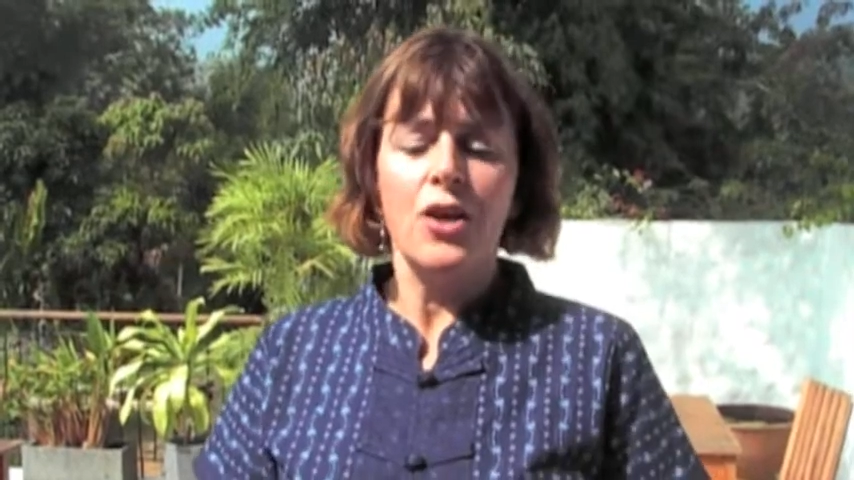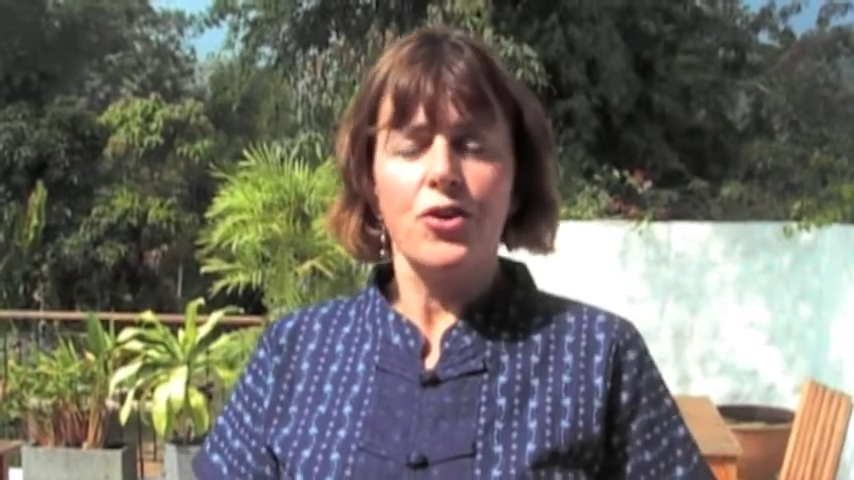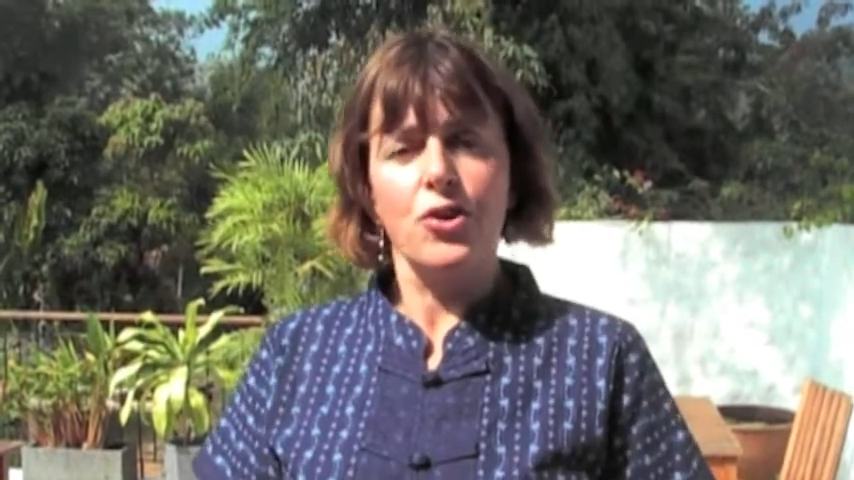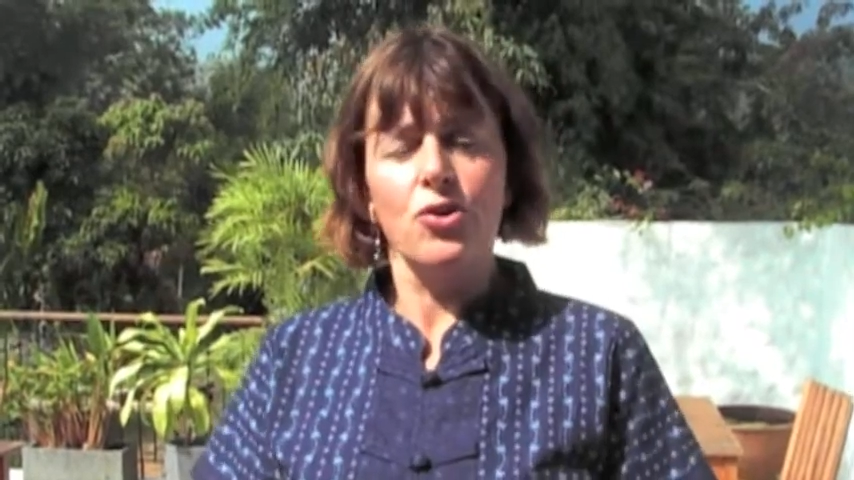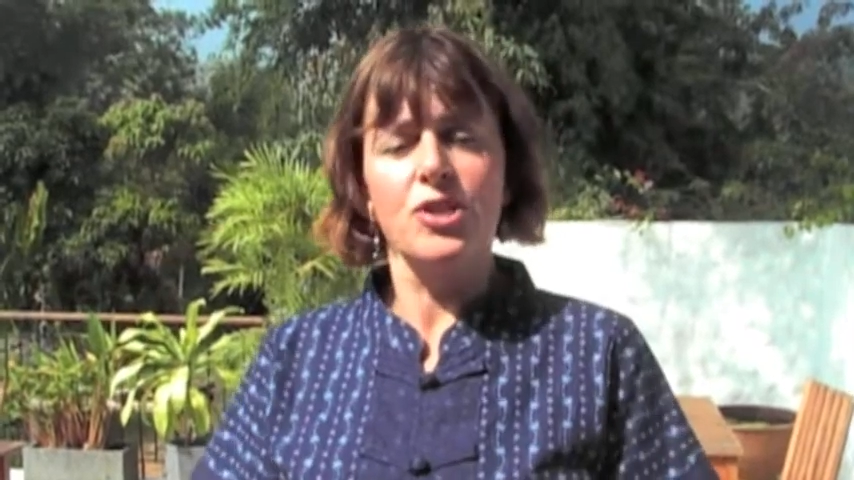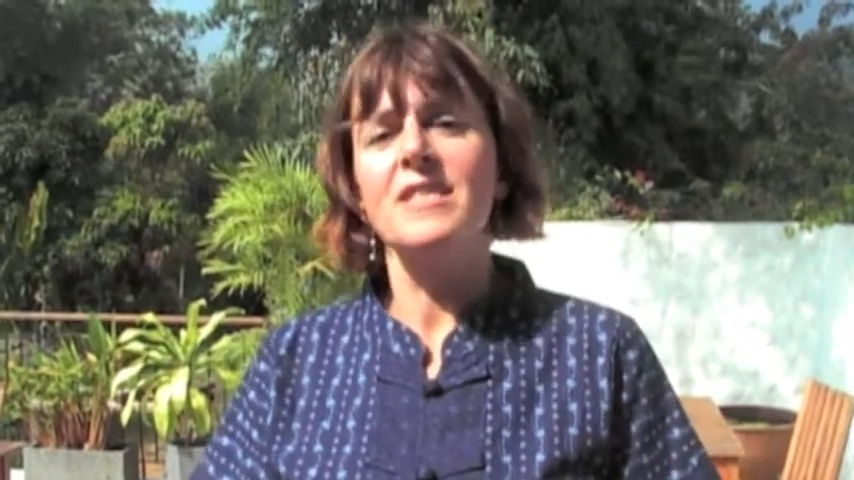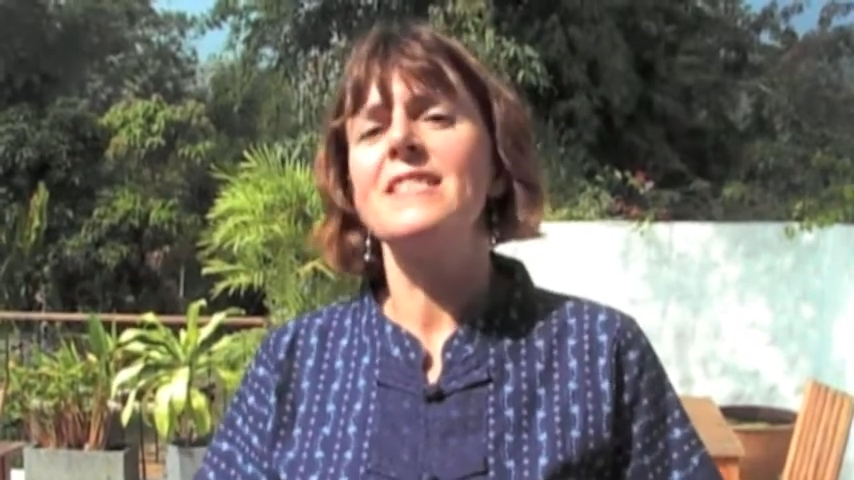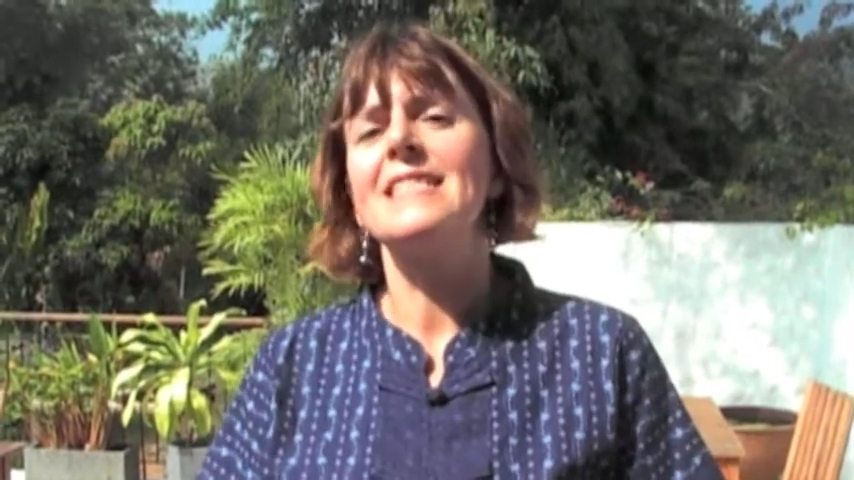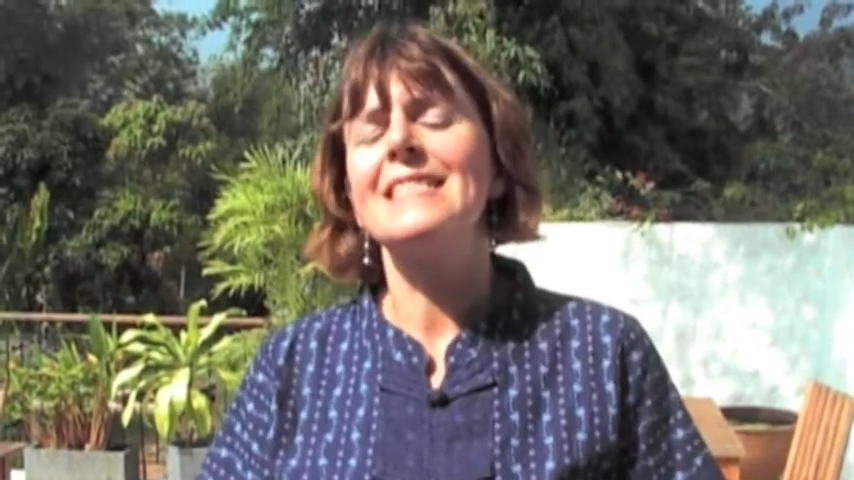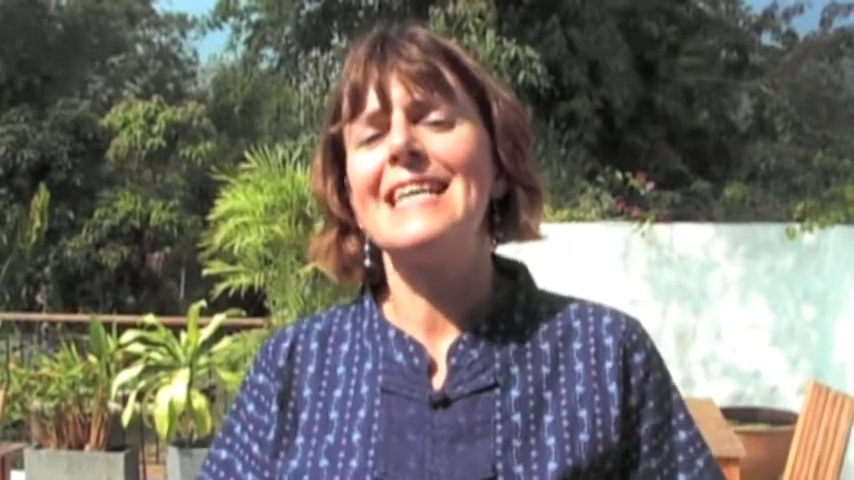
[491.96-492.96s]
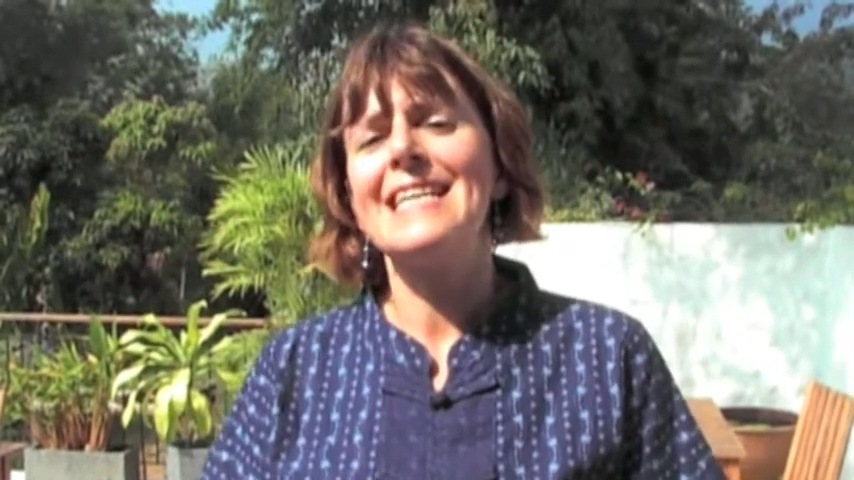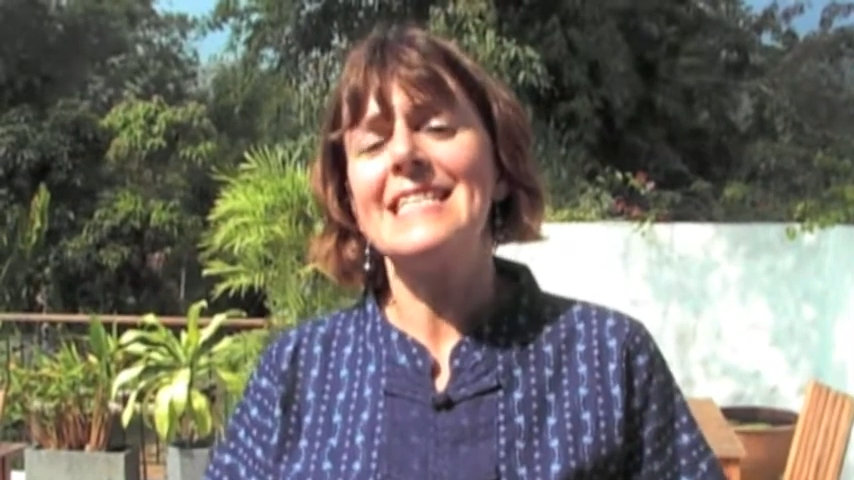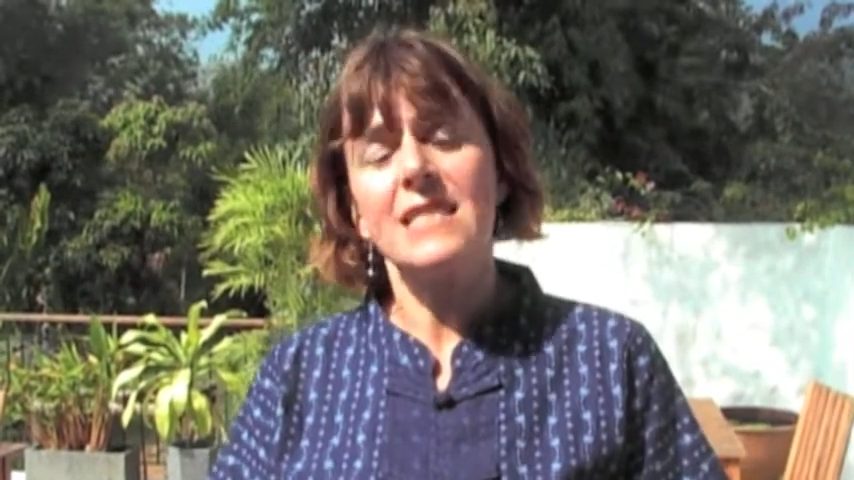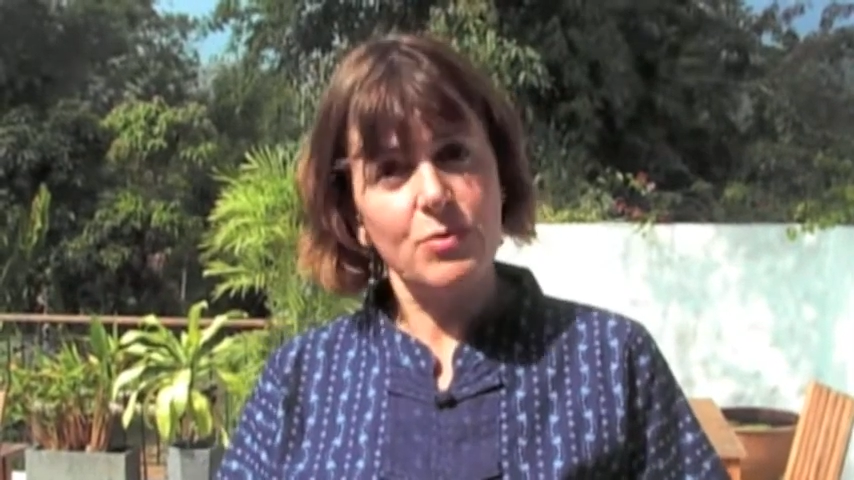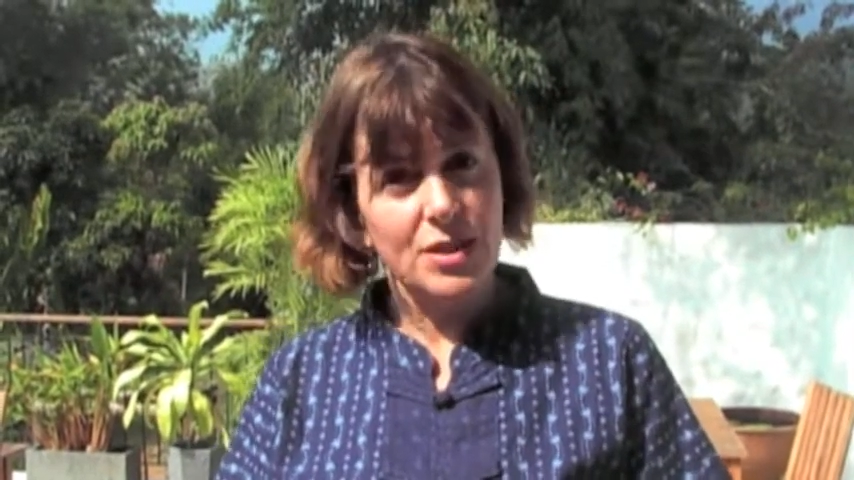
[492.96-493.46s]
The course is
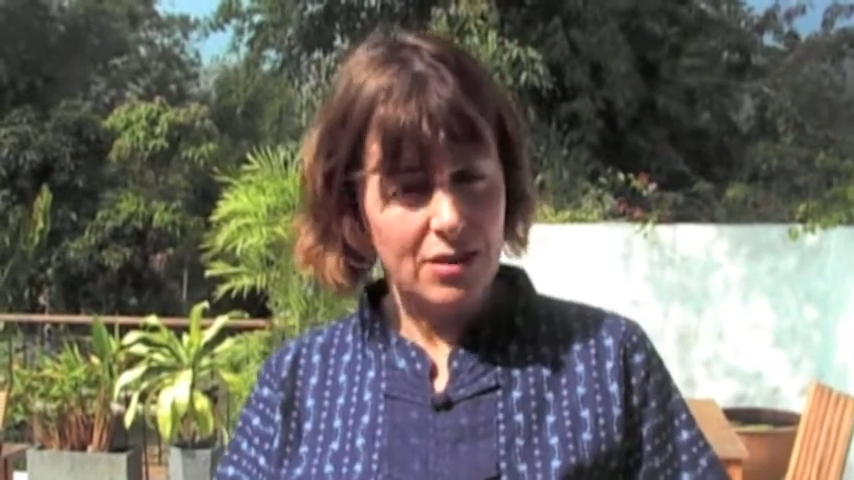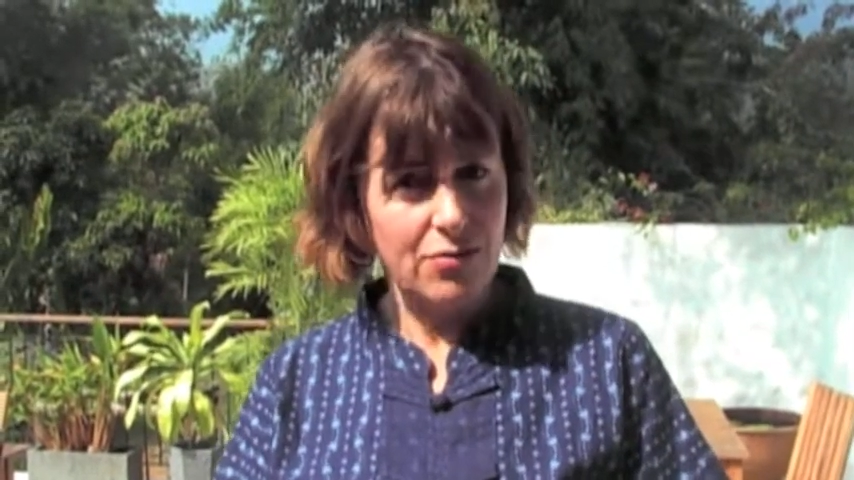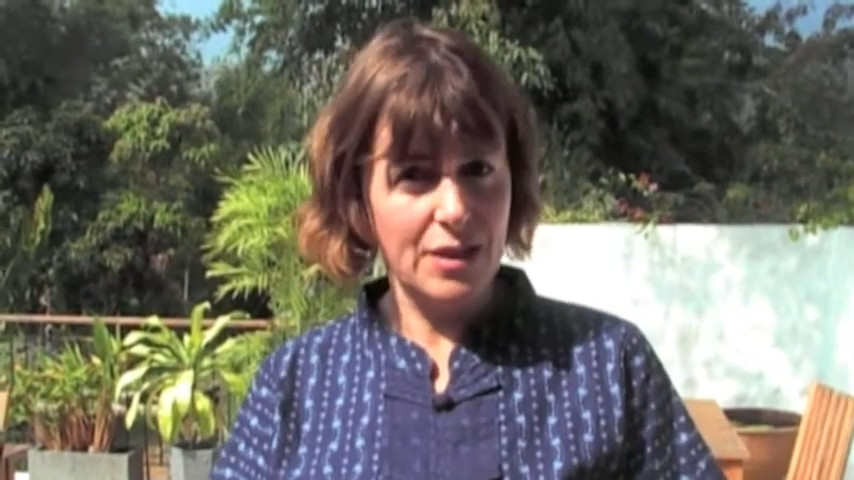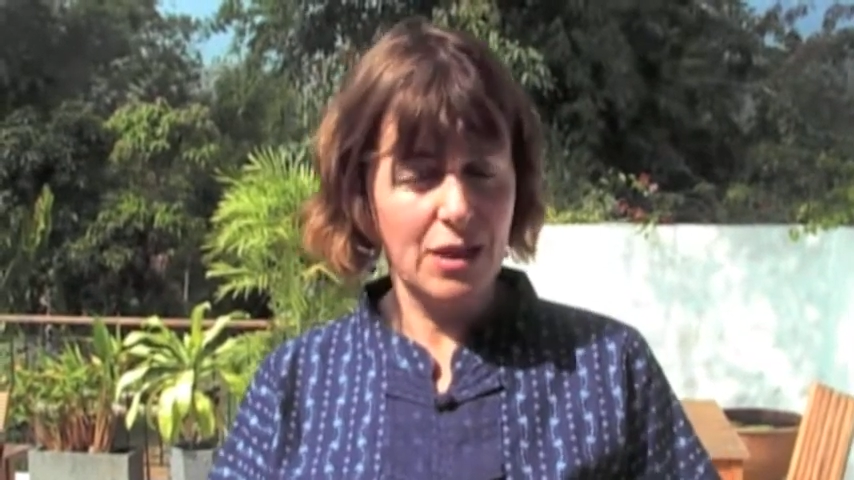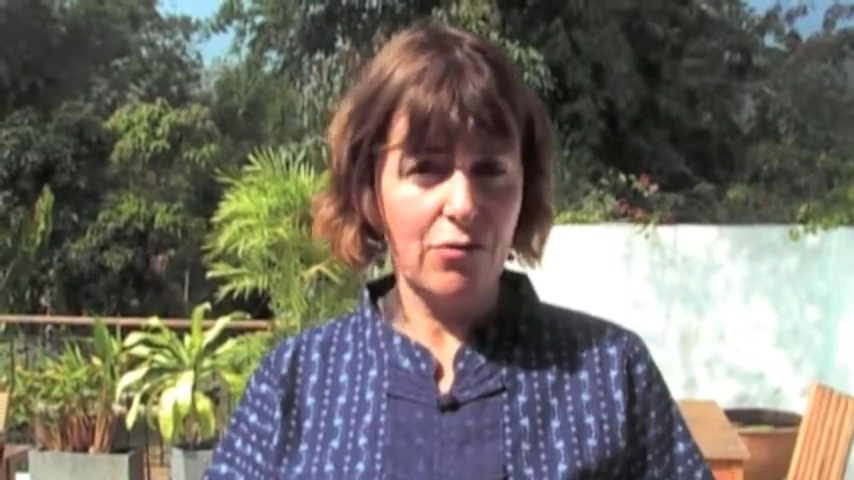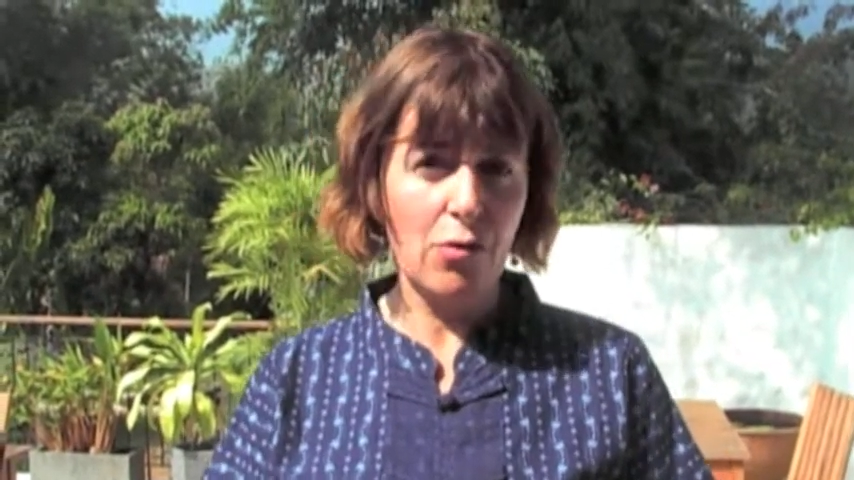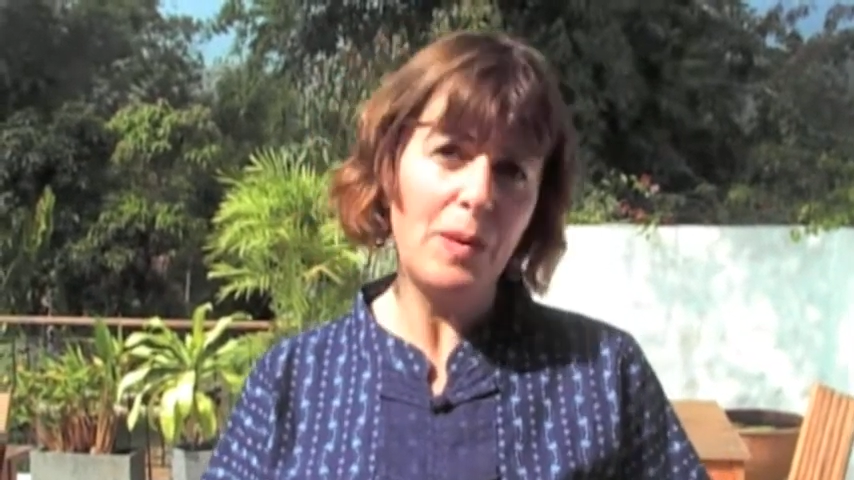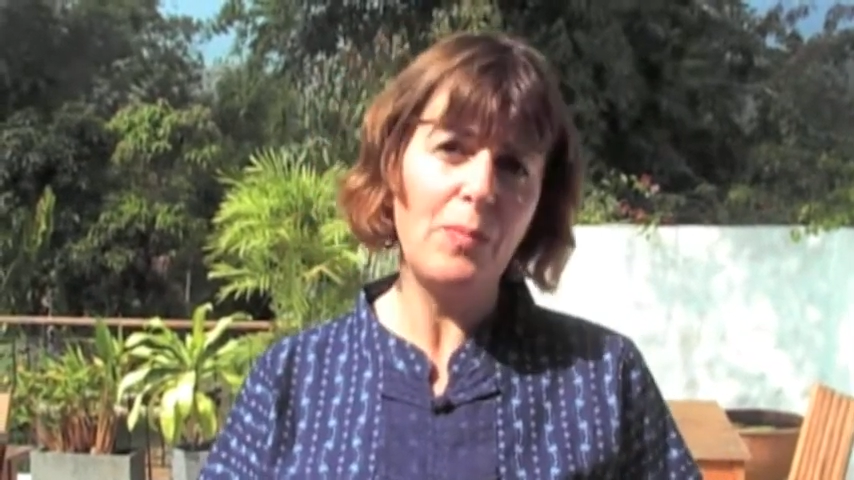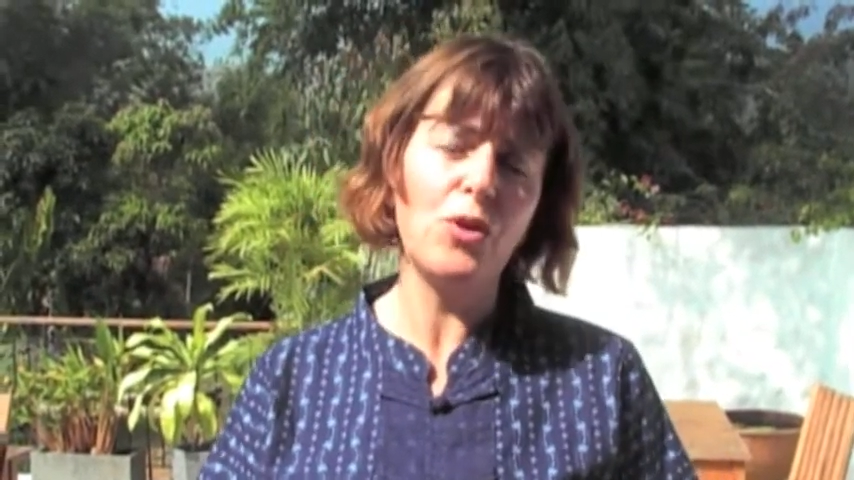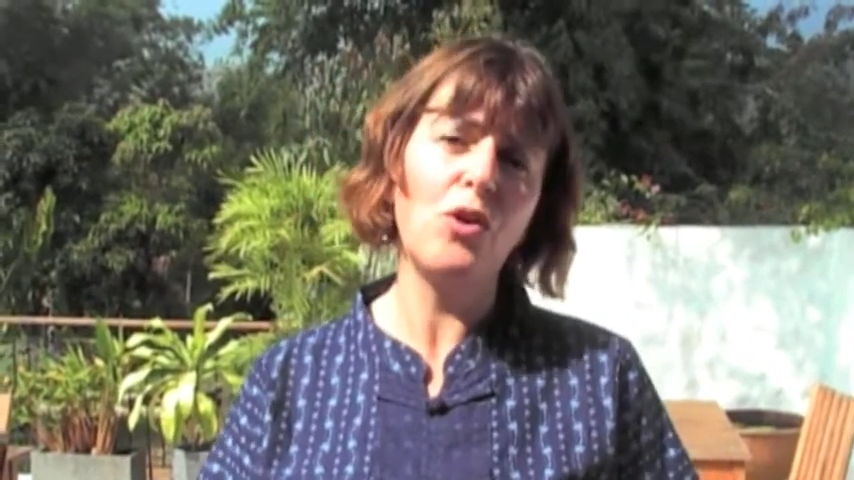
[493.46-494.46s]
designed specifically for people